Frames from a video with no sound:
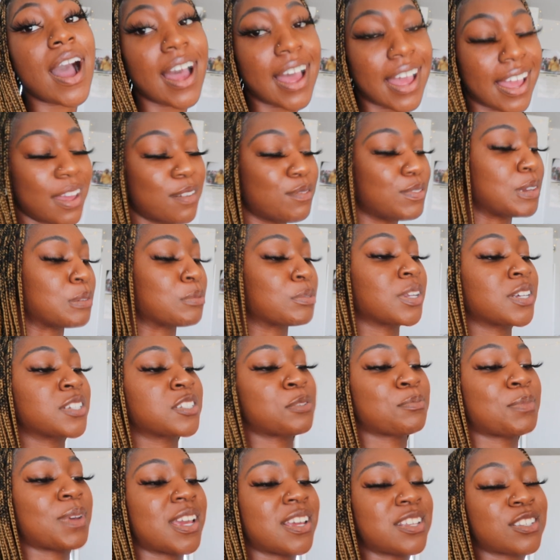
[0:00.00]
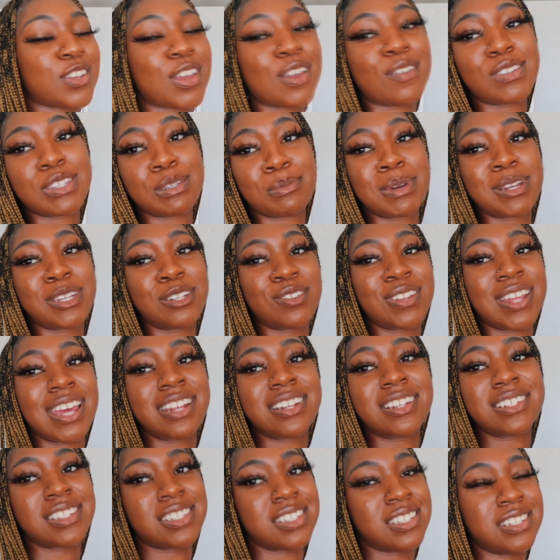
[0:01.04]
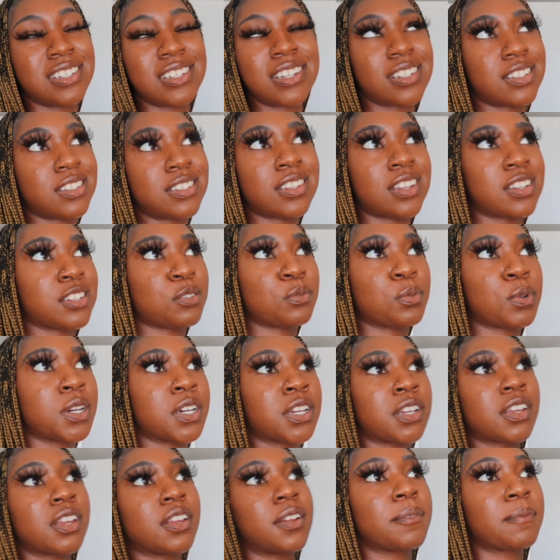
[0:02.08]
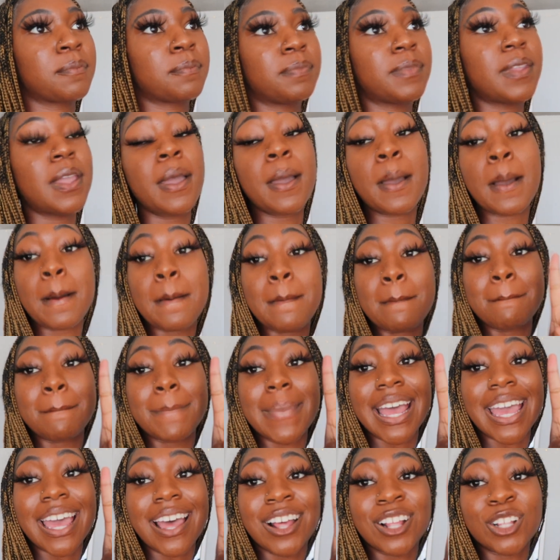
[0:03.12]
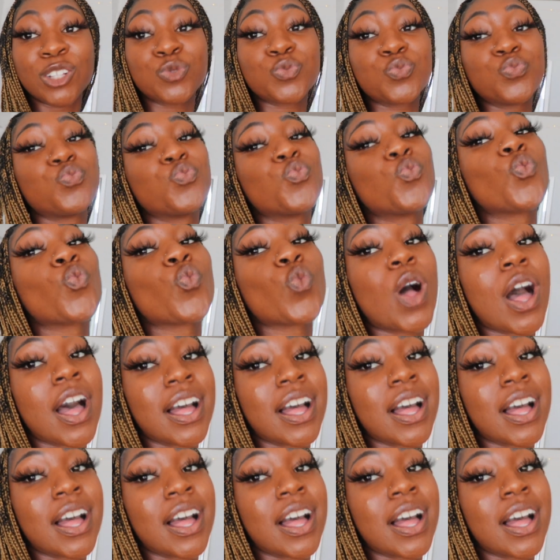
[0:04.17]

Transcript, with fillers: I have lip gloss on my hands, so every time I do that, just just doesn't work. Bye, y'all.